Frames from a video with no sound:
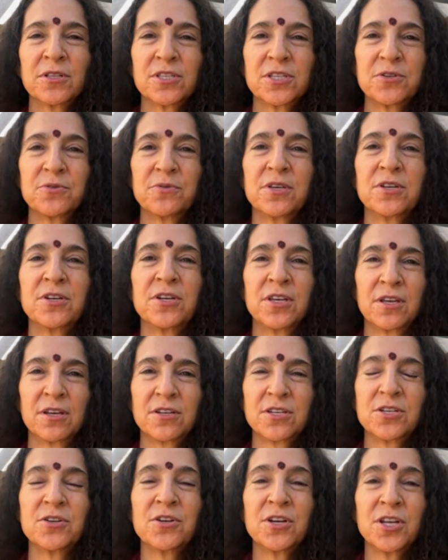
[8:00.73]
to
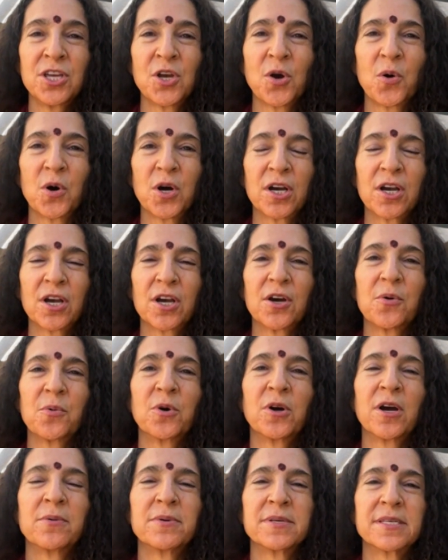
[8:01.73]
New York,
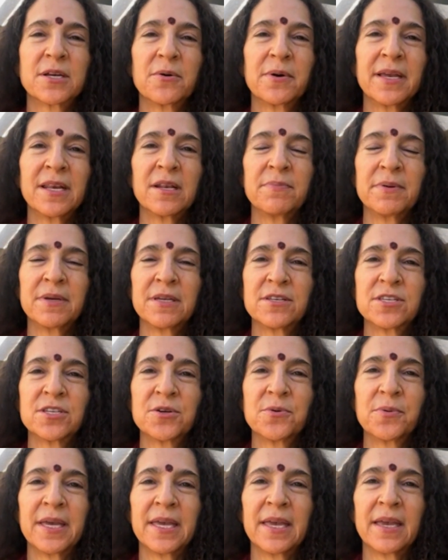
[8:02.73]
where I was going to be
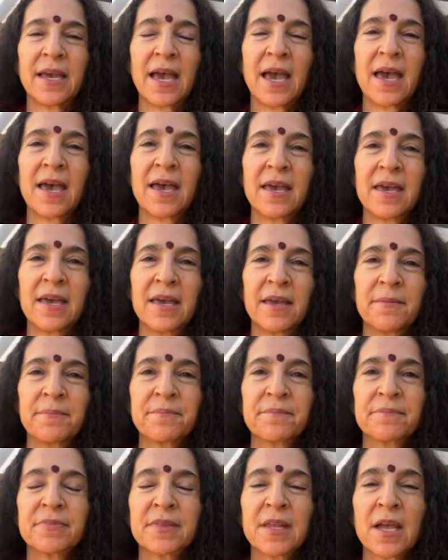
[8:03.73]
doing a
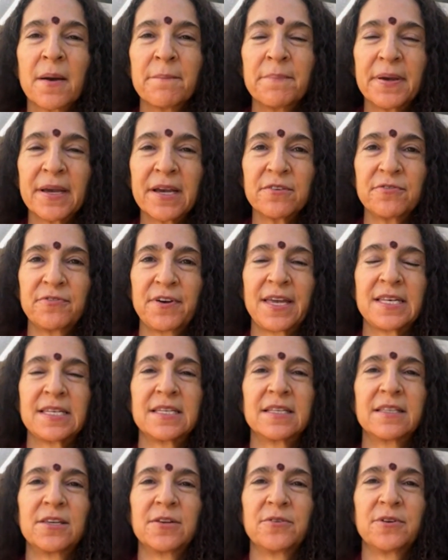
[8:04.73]
big event
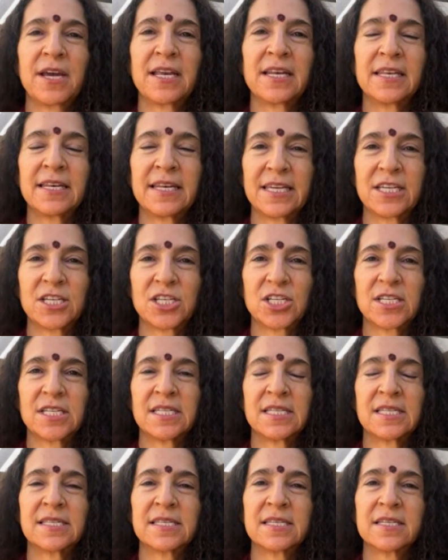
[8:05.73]
at the United
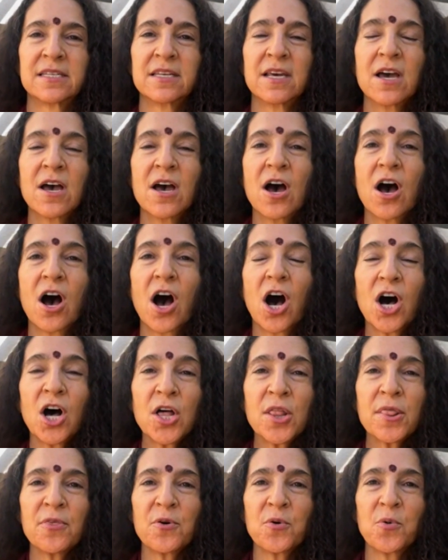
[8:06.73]
Nations. And
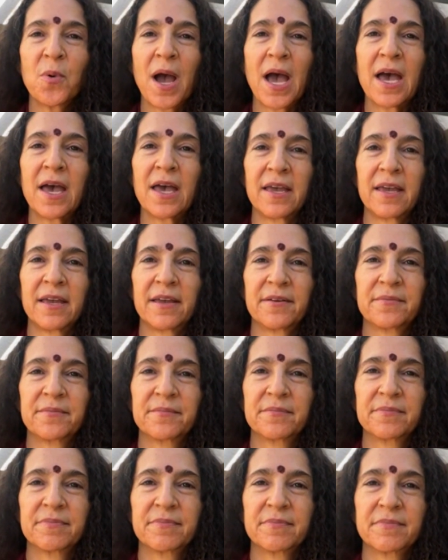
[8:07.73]
on the way
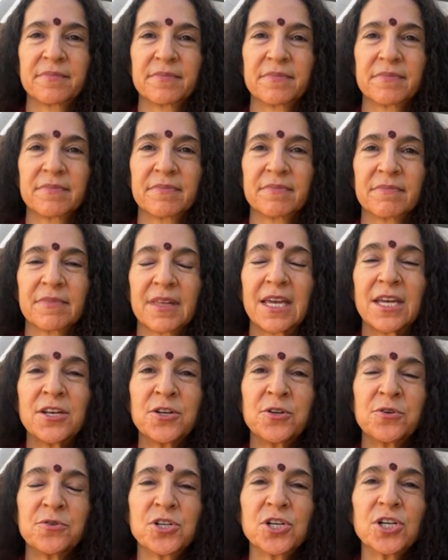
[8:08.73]
in
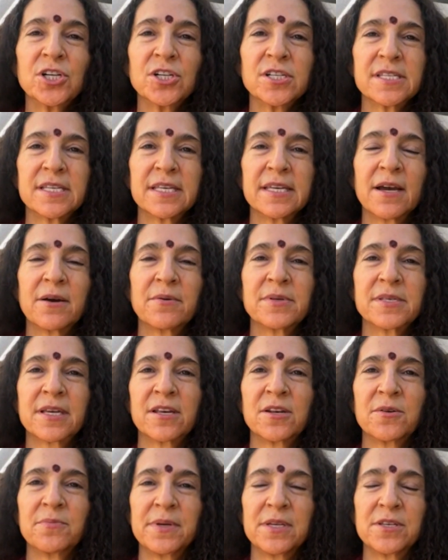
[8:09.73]
New Jersey, I was
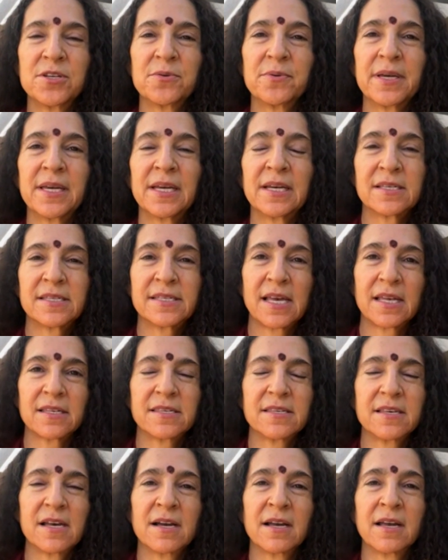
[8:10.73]
going to be doing a
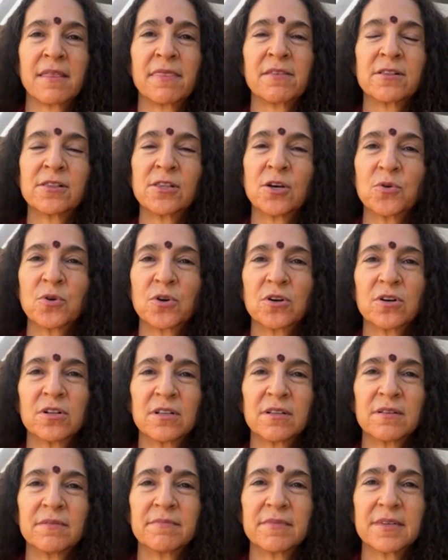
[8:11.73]
satsang in the
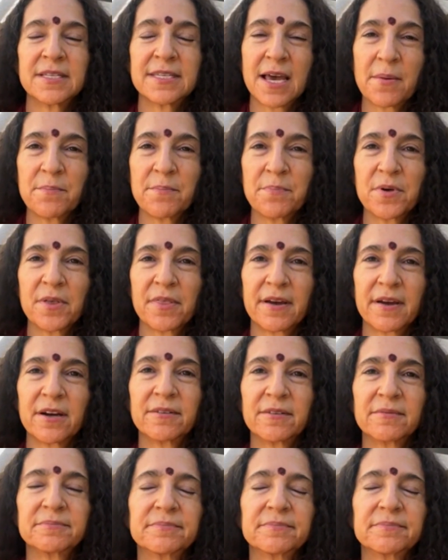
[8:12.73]
local temple there.